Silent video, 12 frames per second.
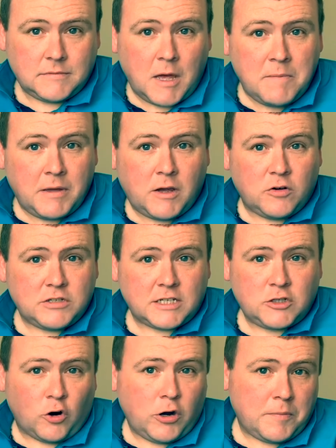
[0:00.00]
because I
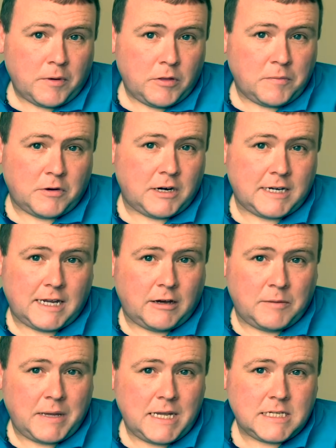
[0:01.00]
talk about them on a daily
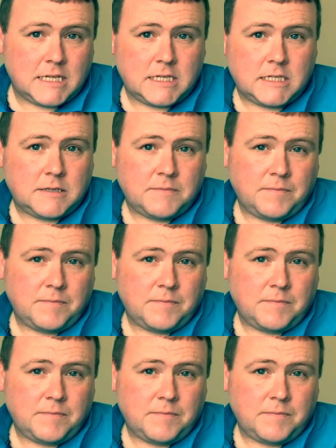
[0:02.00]
basis.